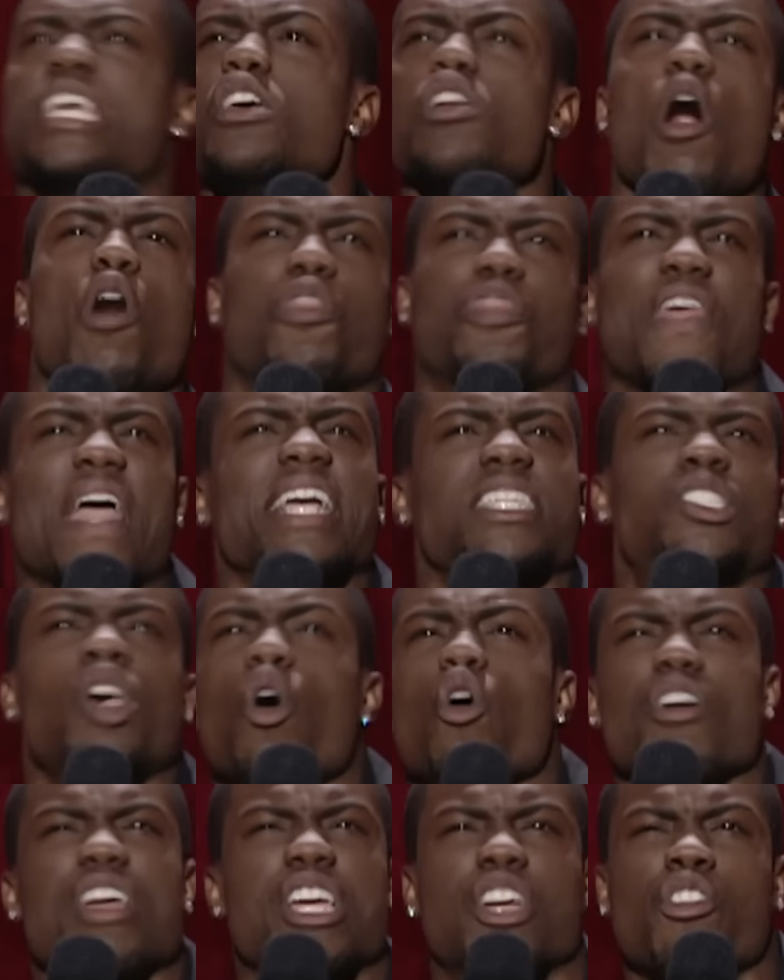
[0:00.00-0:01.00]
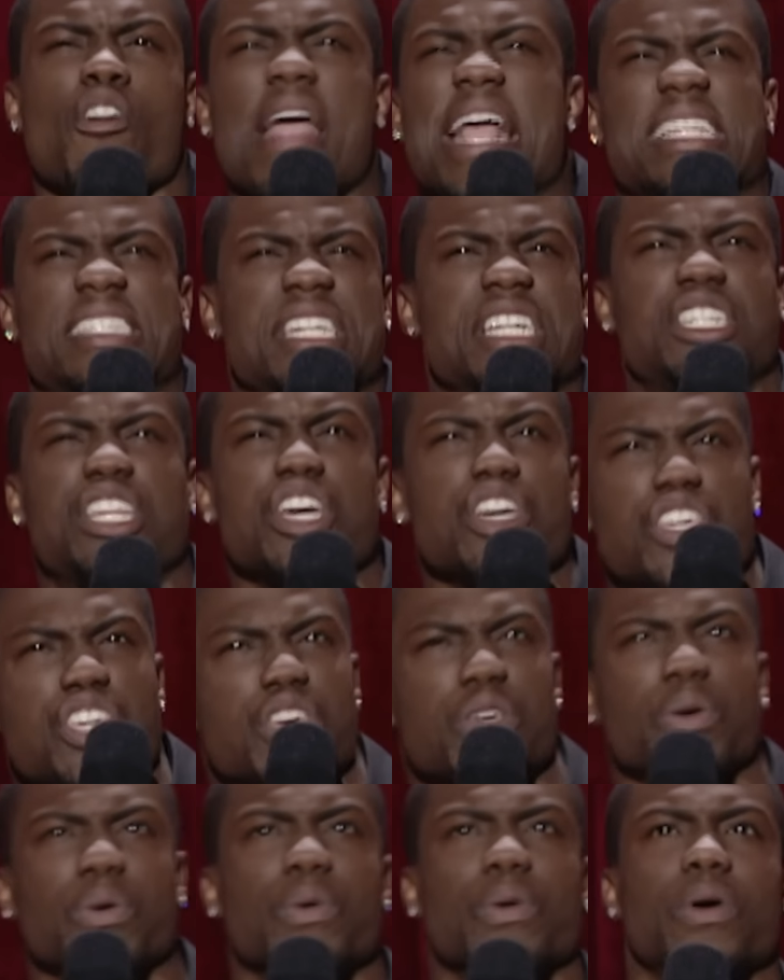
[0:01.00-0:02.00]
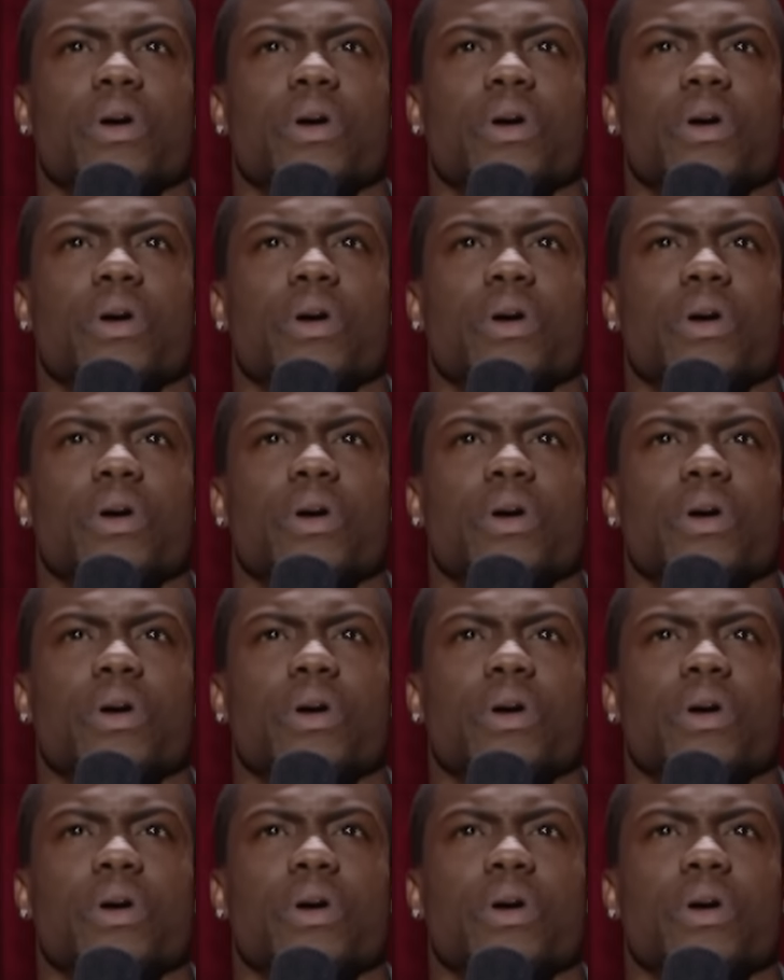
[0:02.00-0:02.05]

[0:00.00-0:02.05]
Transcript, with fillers: you don't think Tori crazy, do you?